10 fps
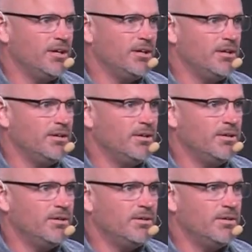
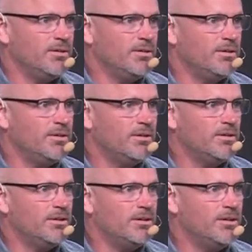
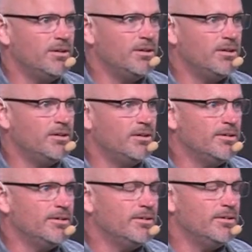
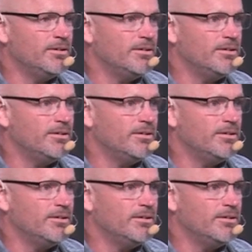Nothing is said.